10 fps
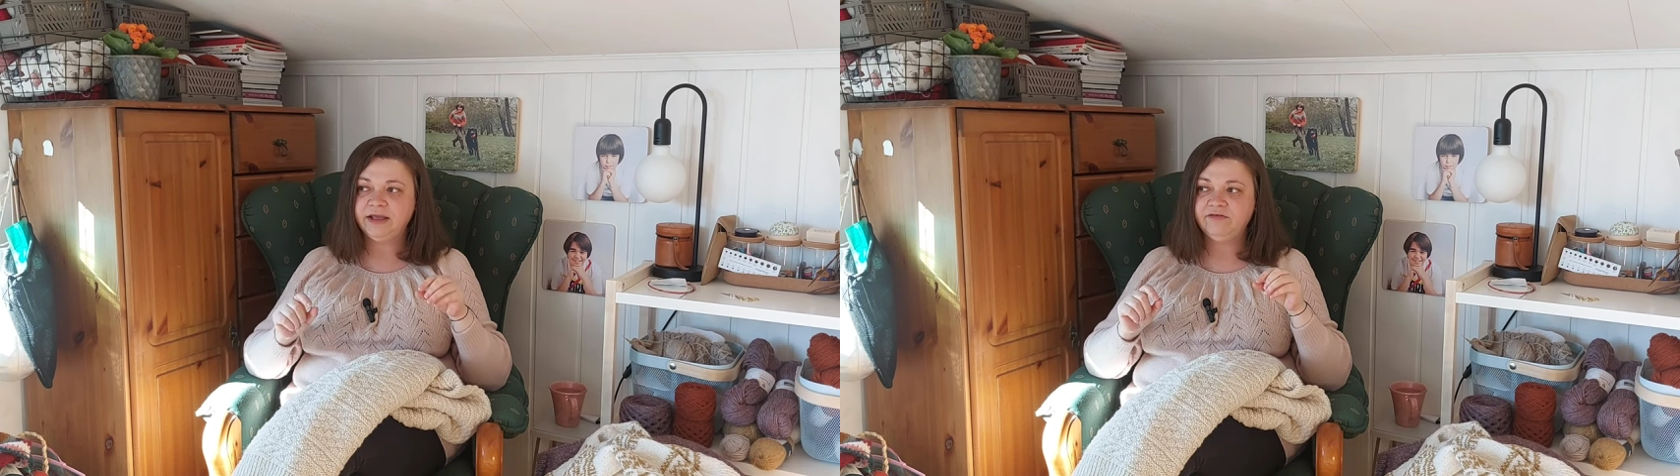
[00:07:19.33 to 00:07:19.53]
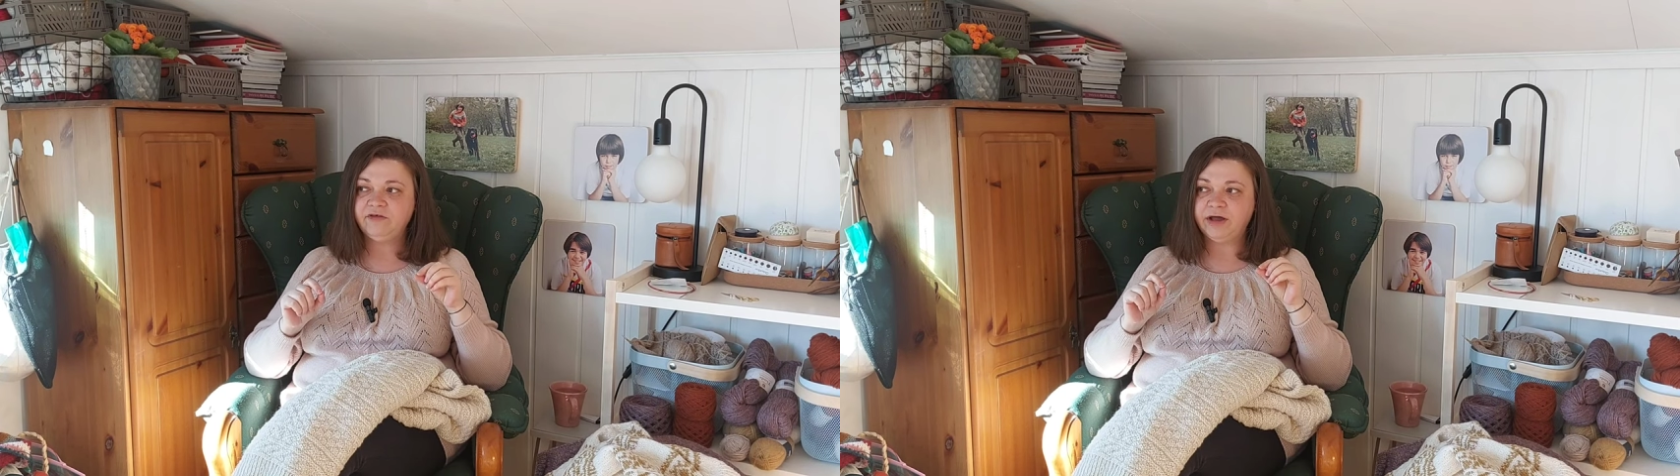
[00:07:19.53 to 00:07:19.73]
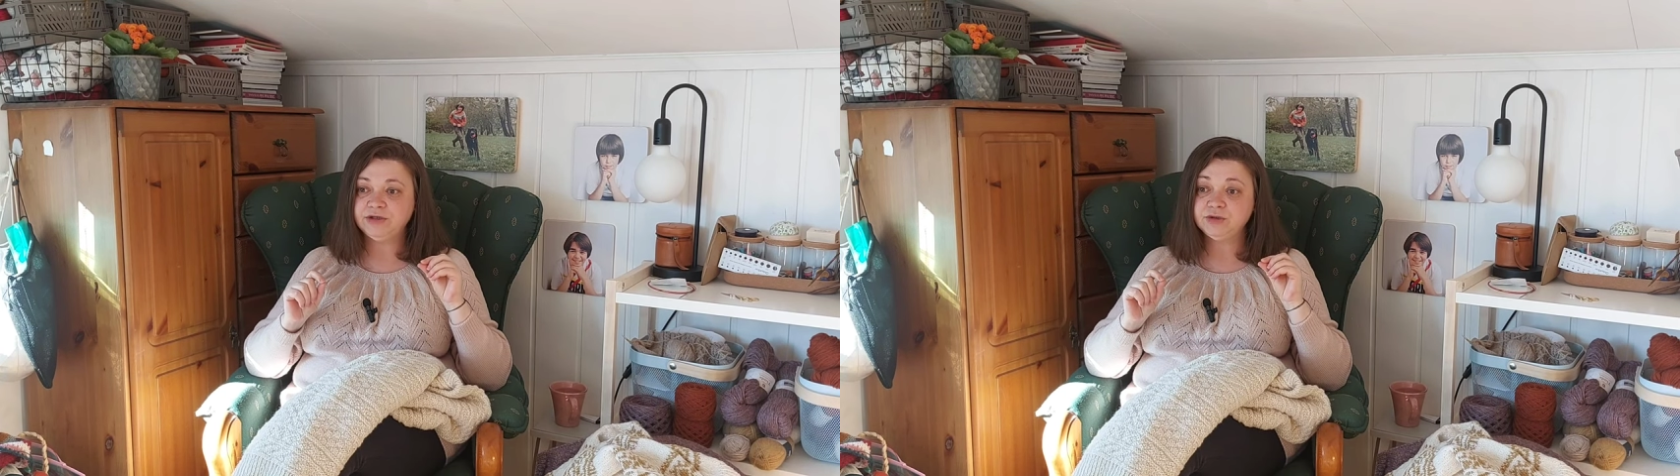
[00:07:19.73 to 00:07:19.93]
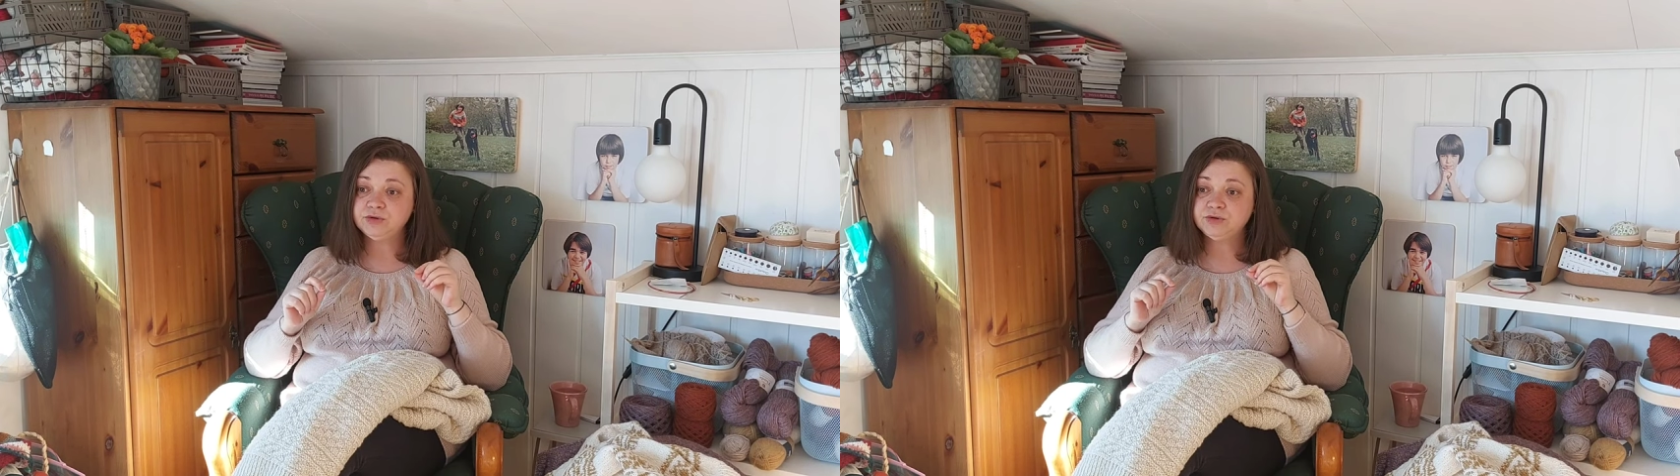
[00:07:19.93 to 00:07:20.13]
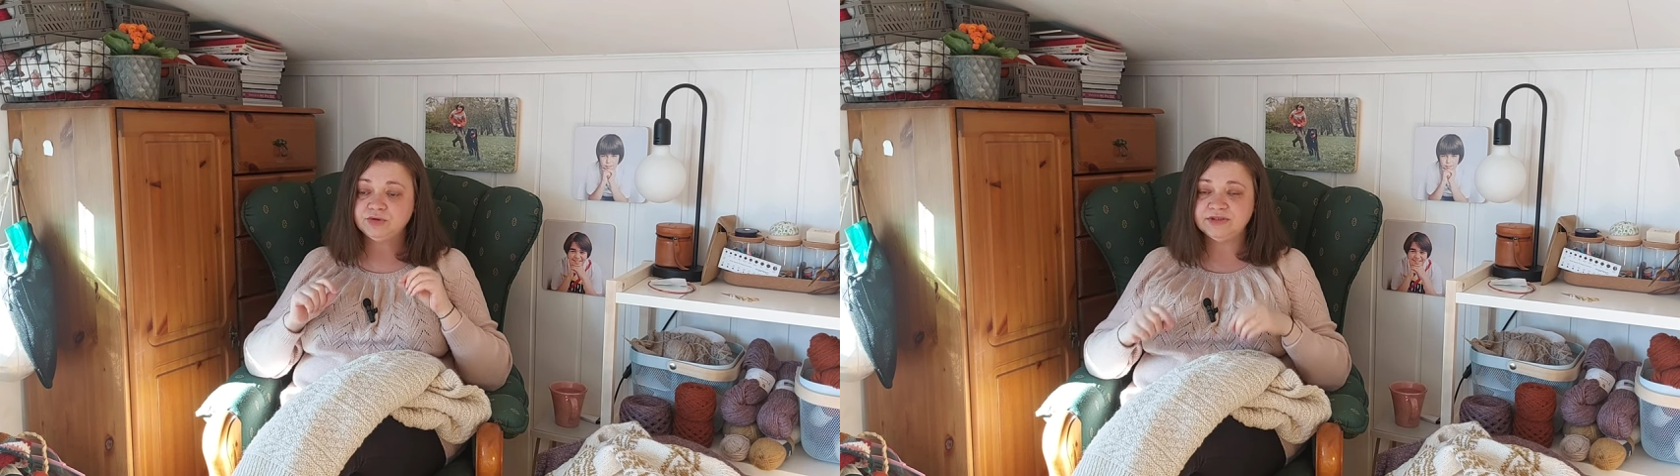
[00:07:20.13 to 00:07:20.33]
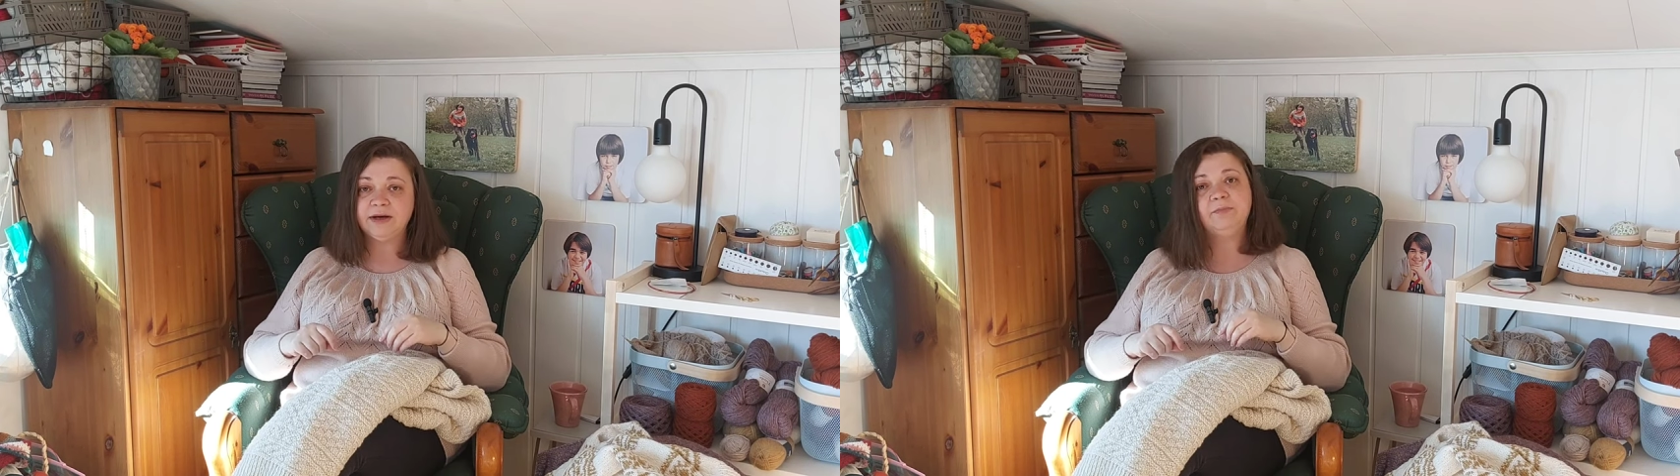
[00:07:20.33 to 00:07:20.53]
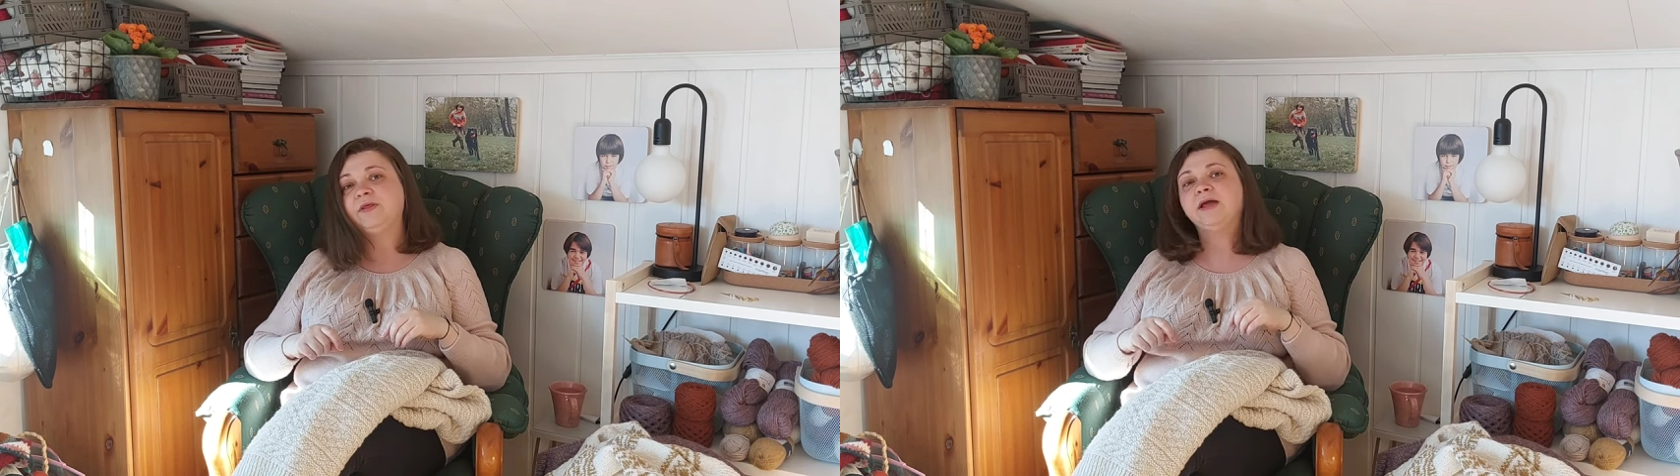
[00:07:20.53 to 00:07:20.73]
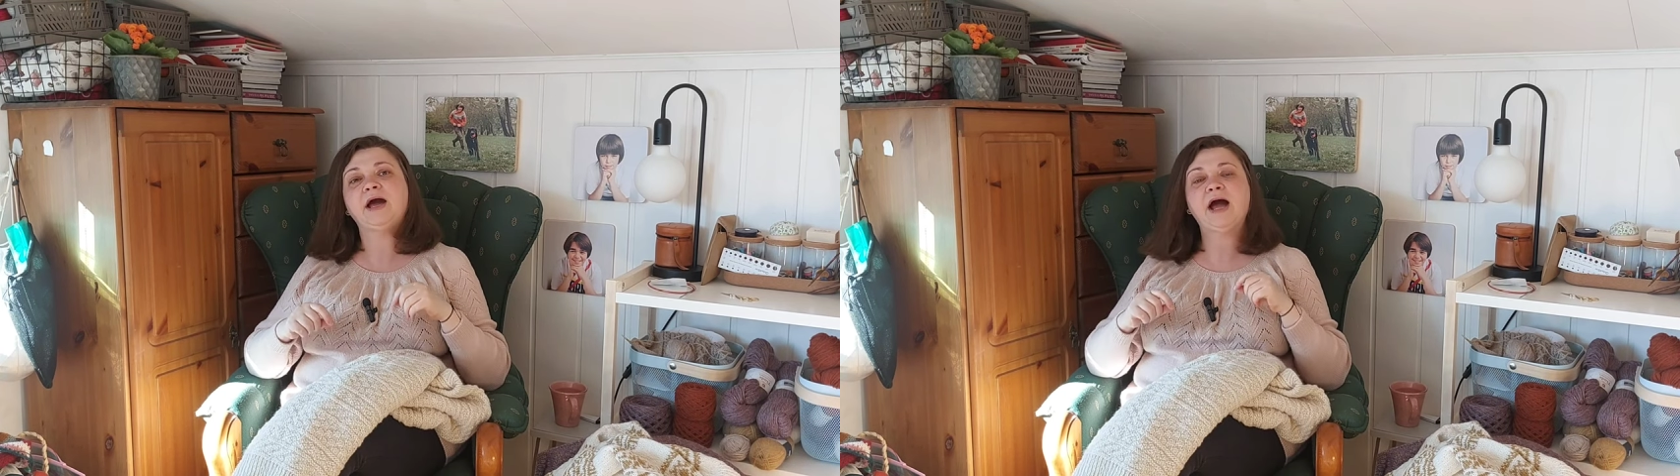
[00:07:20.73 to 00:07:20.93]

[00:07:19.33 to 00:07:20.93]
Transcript: if I don't do something,